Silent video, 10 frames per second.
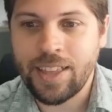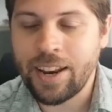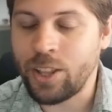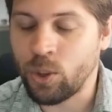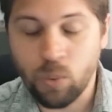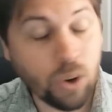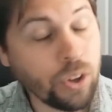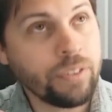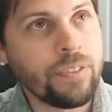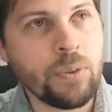In the world
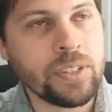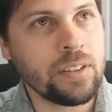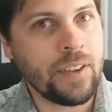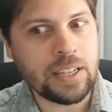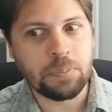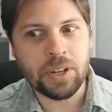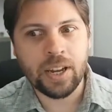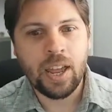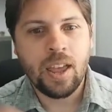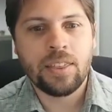of phones and Facebook,
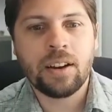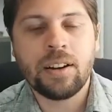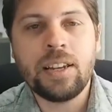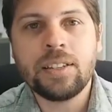there is